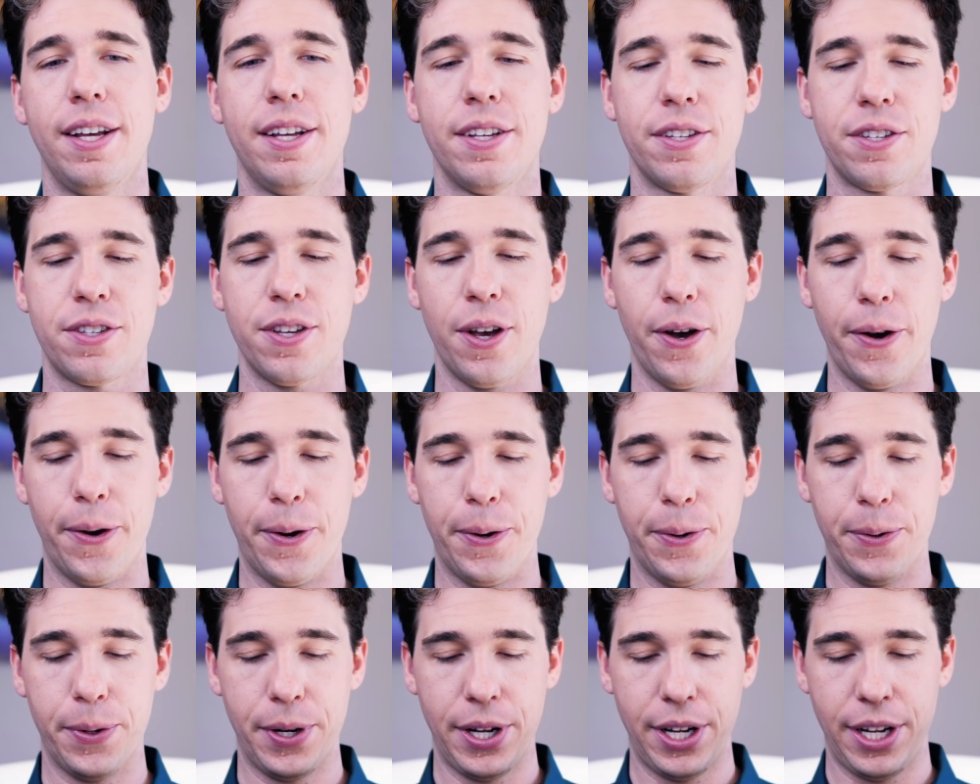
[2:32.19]

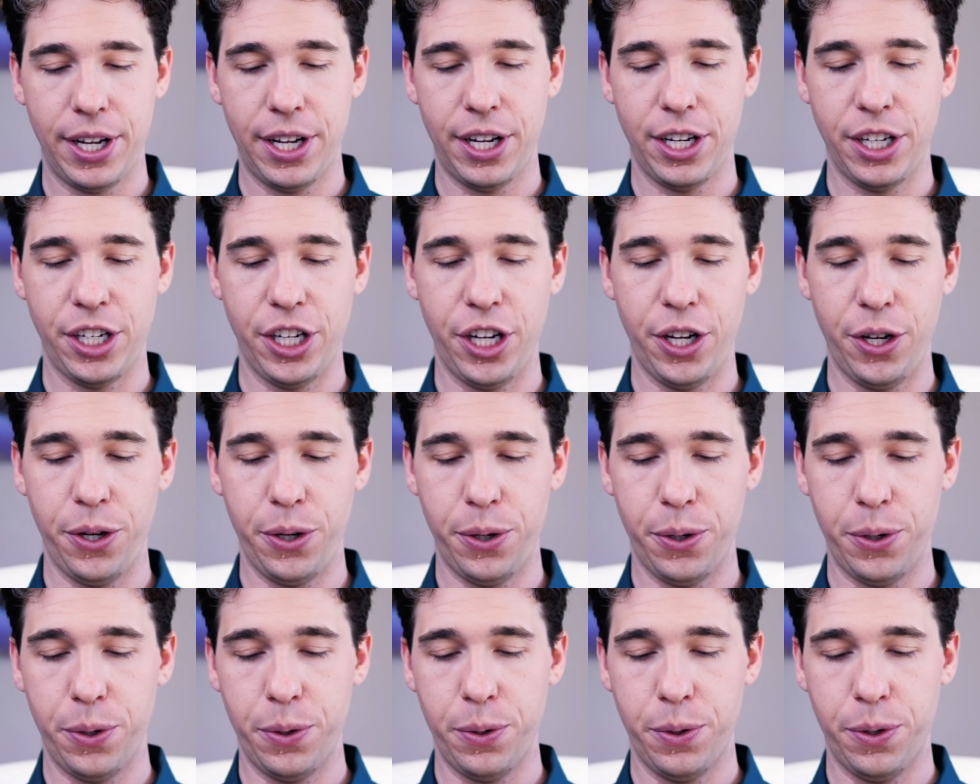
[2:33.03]
So
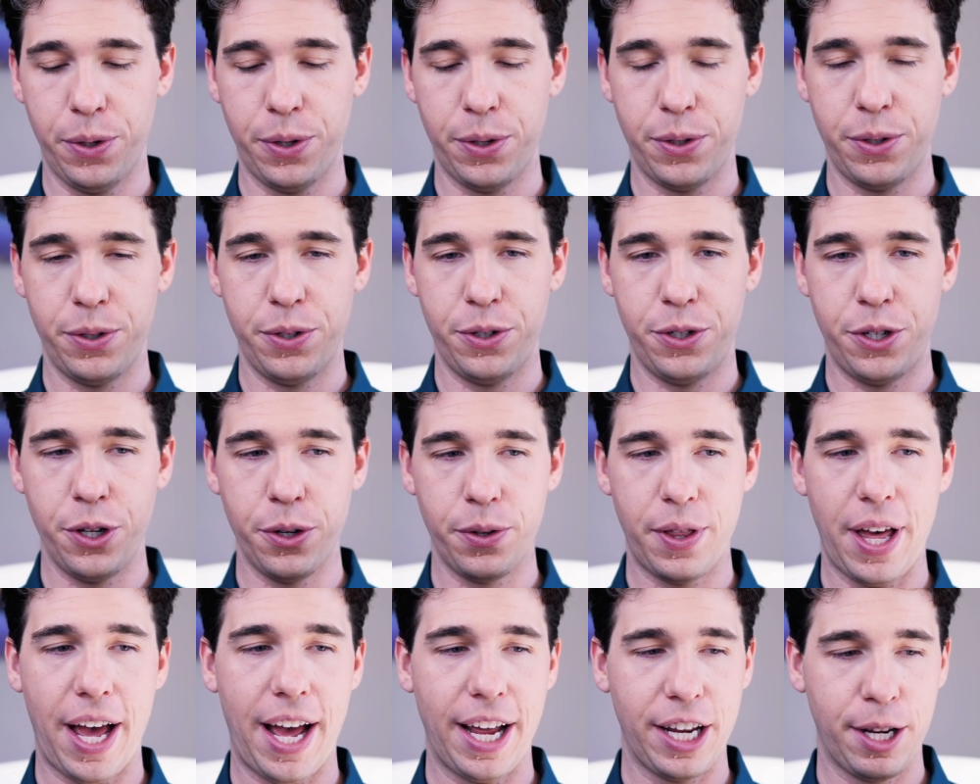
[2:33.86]
you
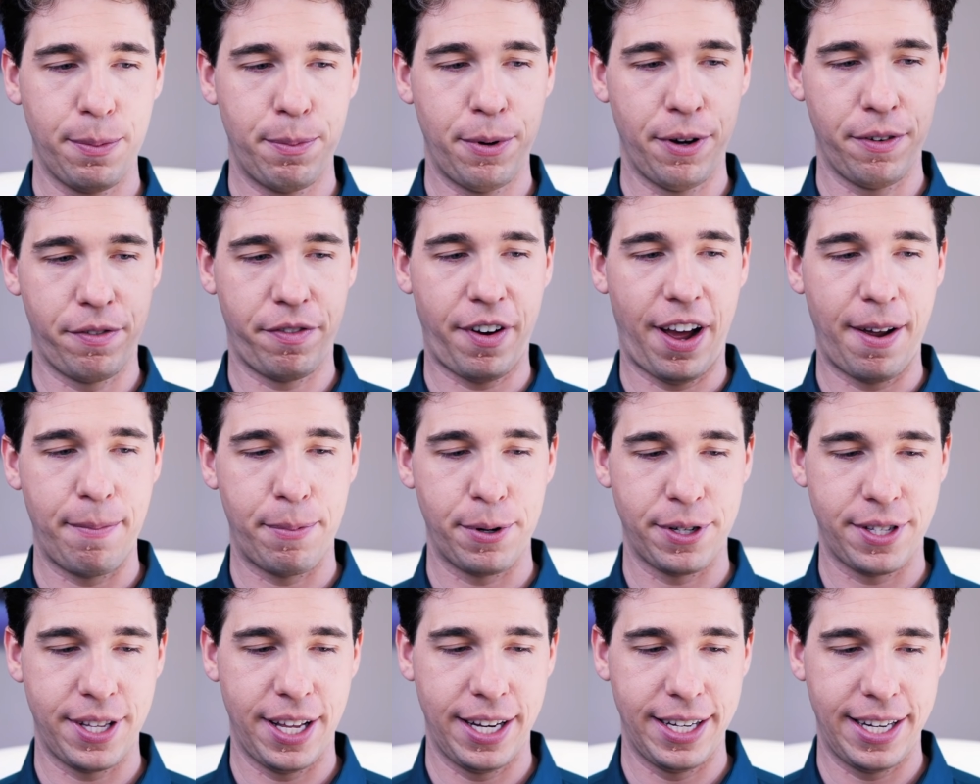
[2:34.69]
do that, you put
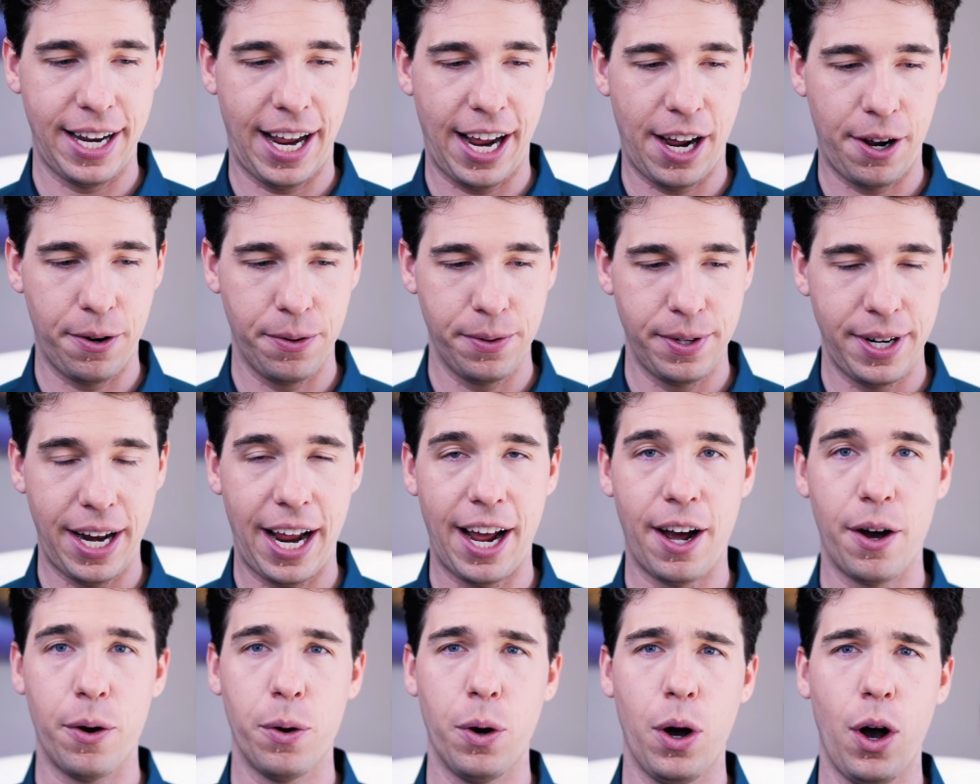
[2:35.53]
5% down.
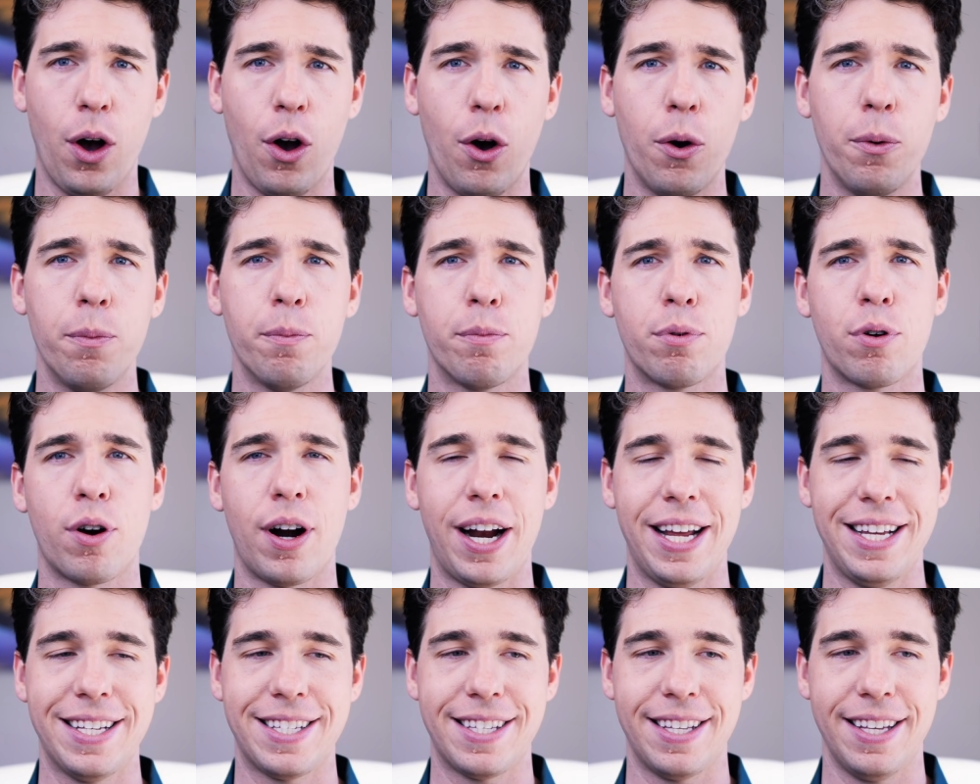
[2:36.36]
Now, home
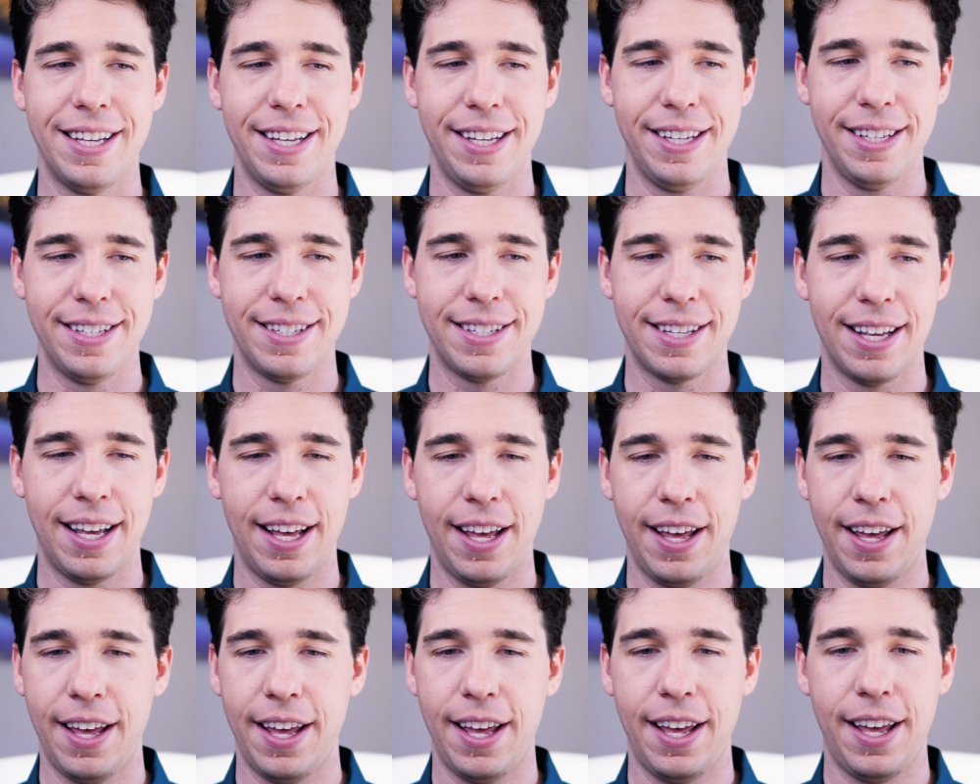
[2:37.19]
prices
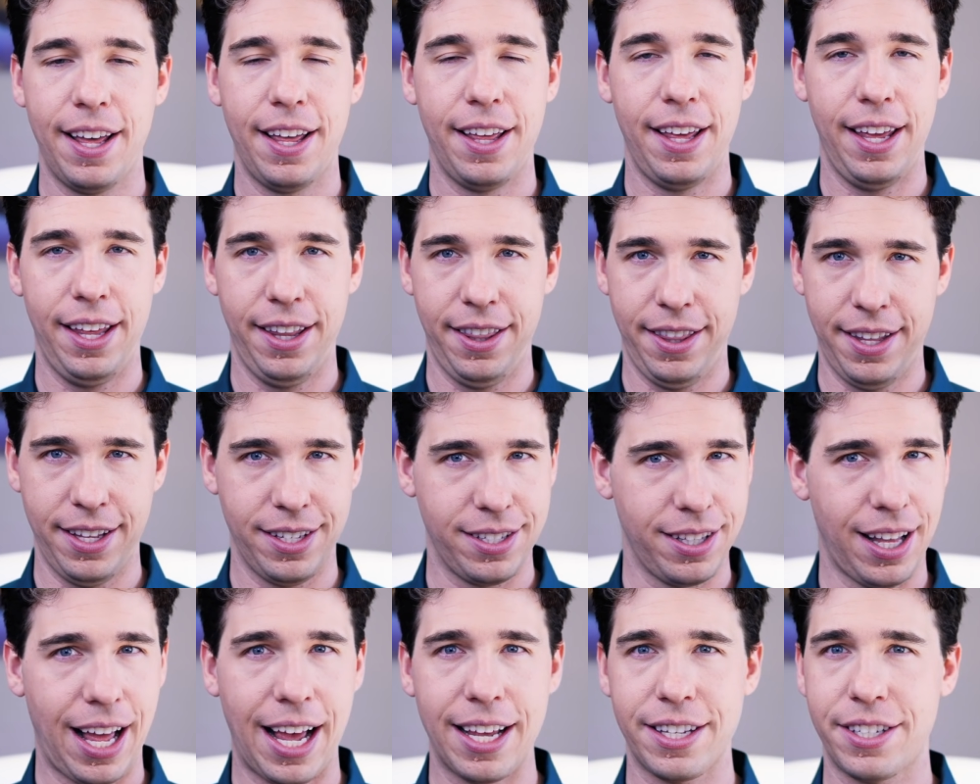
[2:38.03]

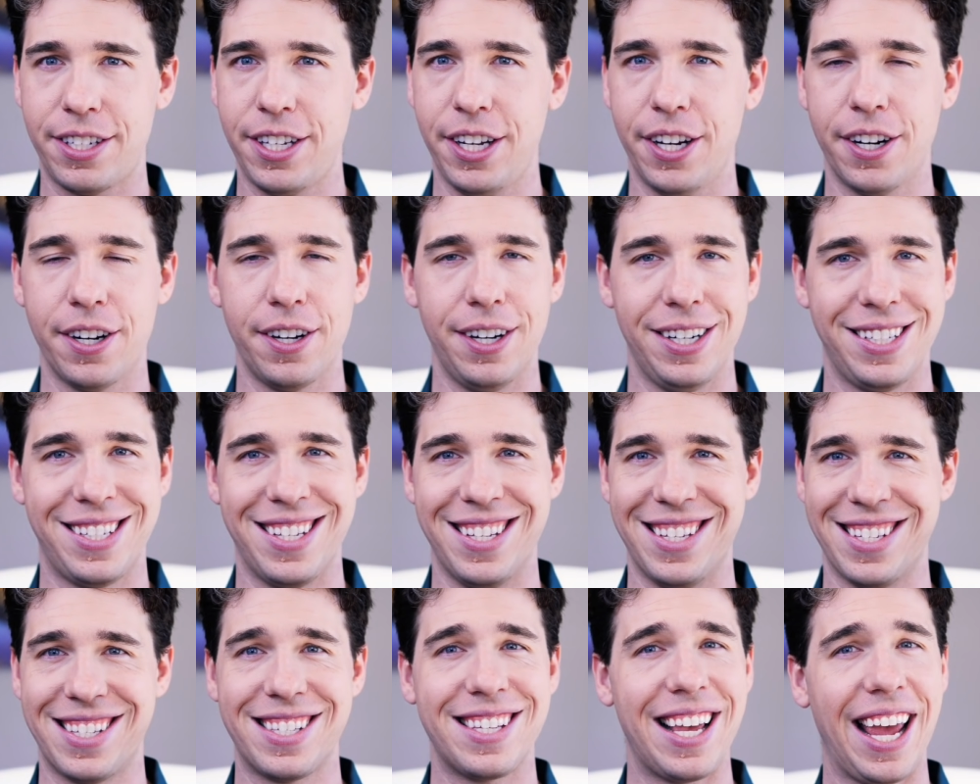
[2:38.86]
this last year, it's
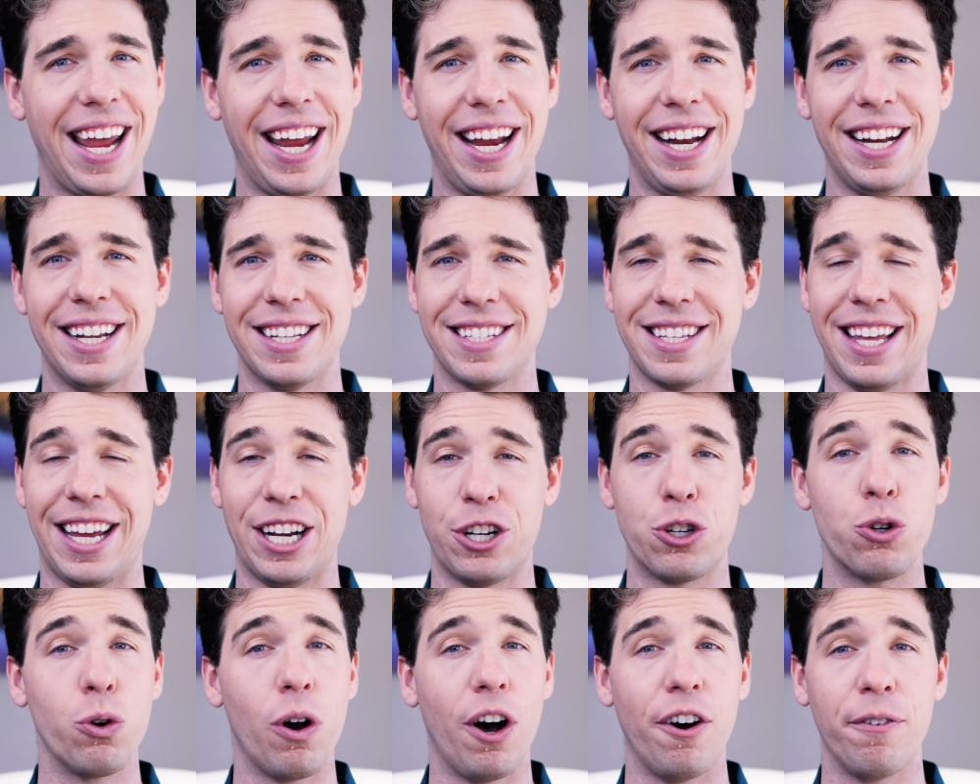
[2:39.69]
insane. It's
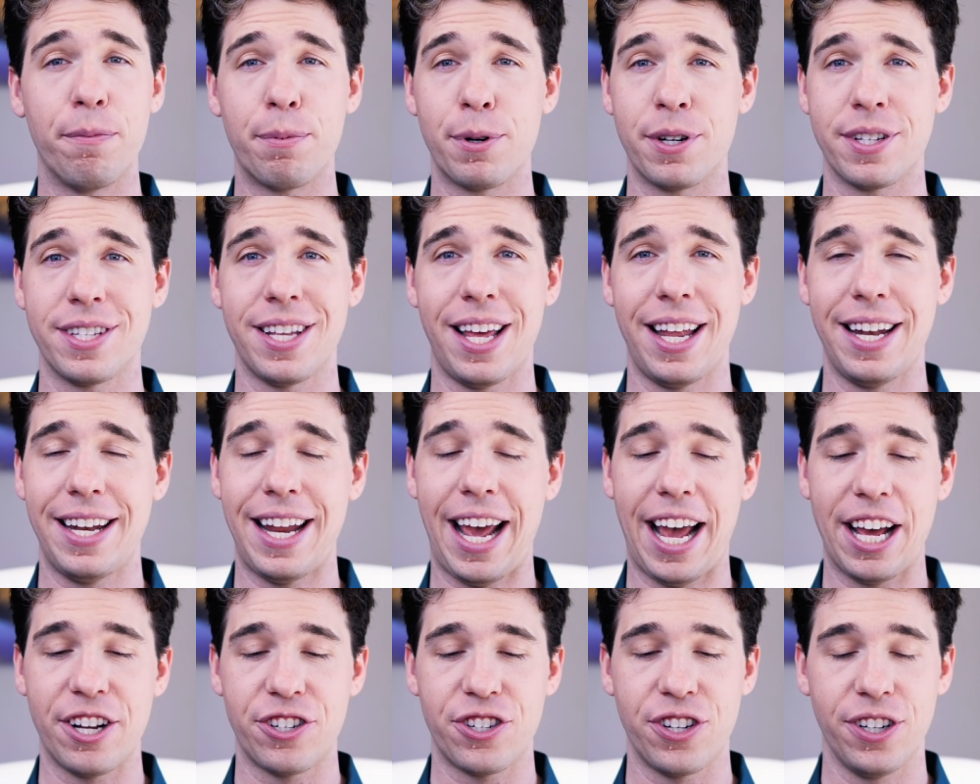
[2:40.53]
like 12%
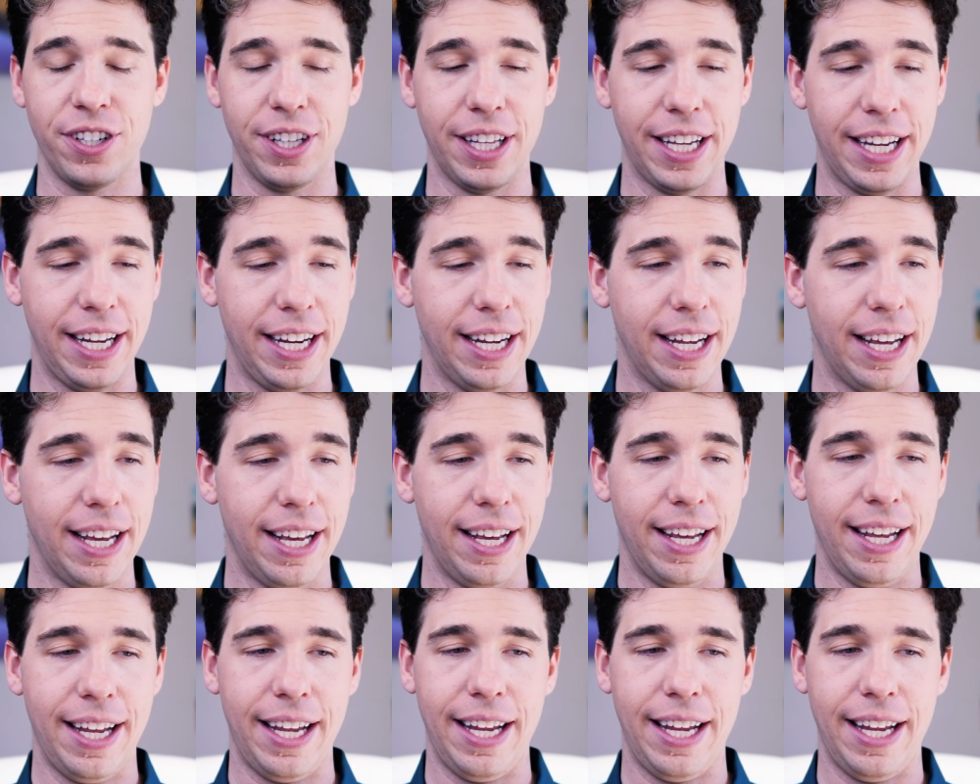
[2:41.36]
nationally.